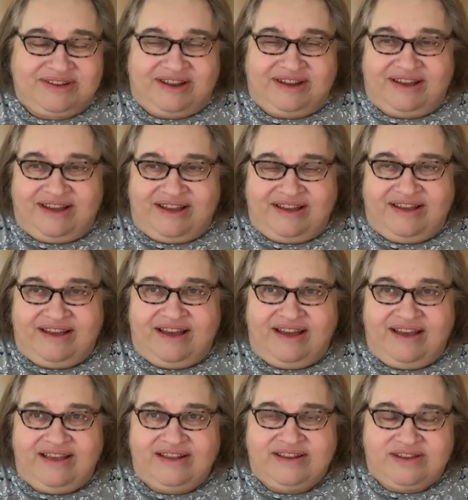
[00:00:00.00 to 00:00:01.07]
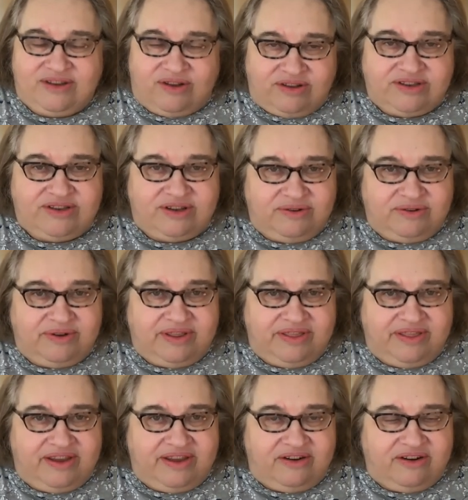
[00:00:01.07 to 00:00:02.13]
uh, is also in
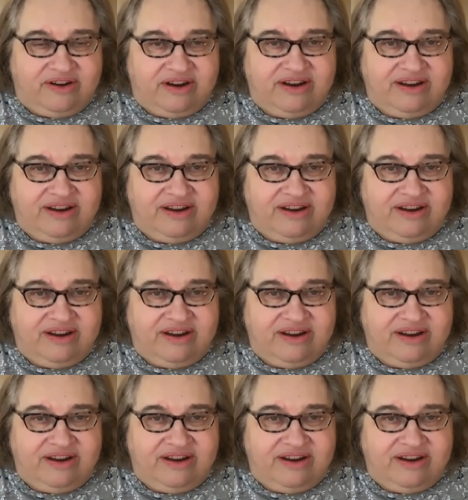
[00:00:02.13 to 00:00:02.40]
there.